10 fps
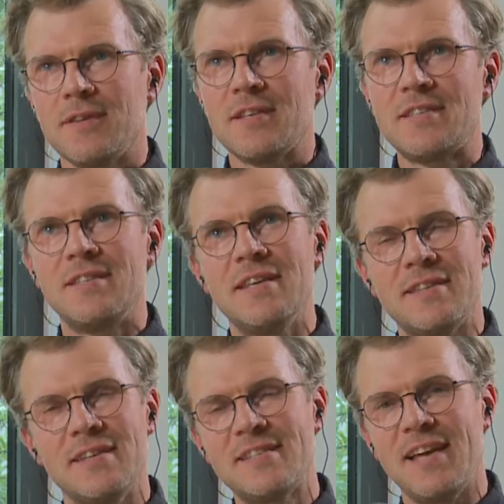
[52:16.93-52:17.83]

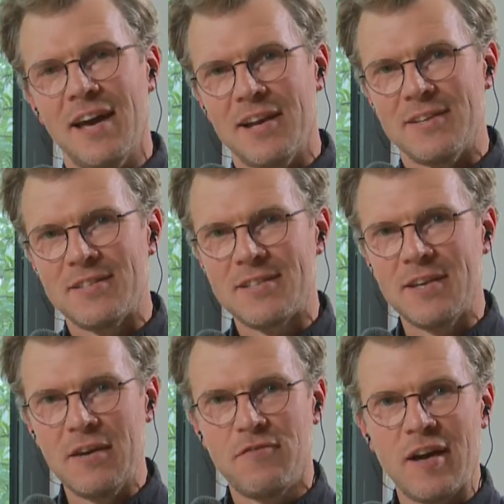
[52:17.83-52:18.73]
the silence,
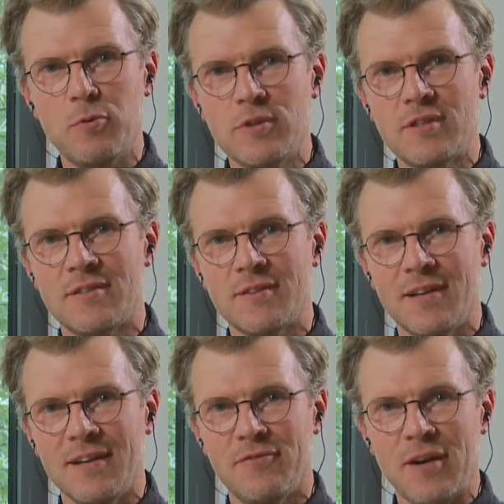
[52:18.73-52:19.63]
if I
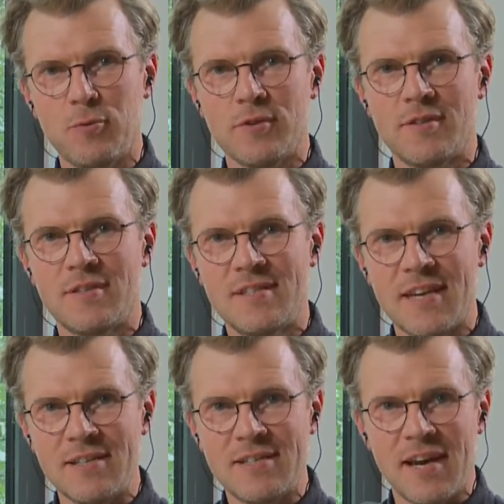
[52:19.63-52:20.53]
would
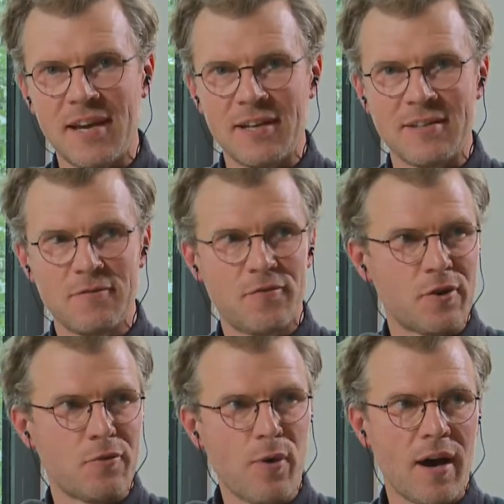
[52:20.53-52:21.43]
stay silent
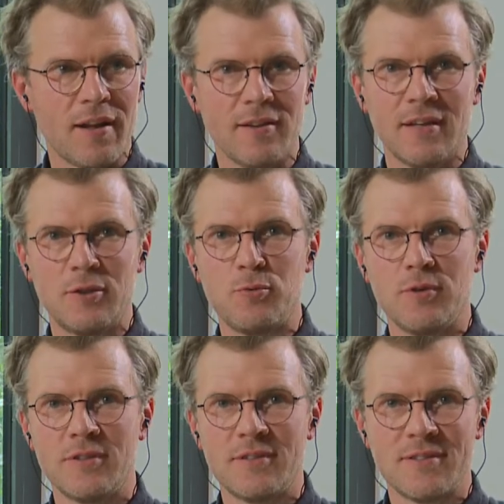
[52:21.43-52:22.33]
for a while, it
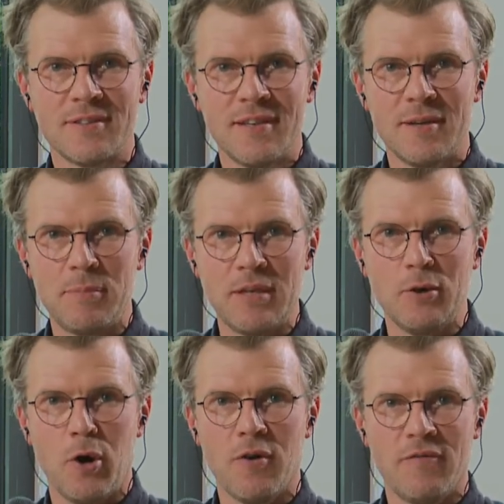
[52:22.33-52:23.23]
would
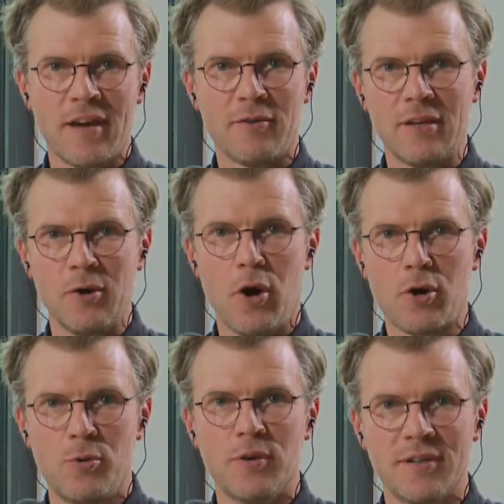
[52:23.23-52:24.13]
be very
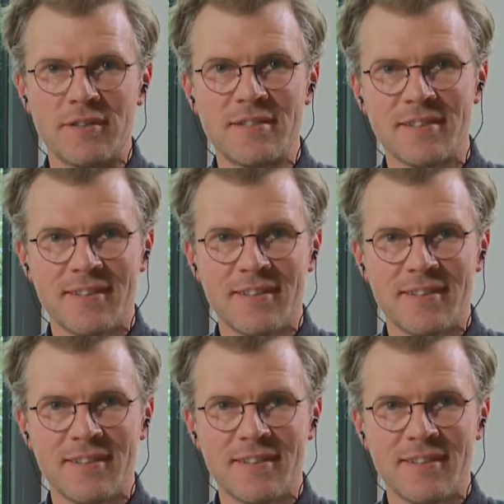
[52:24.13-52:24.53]
awkward,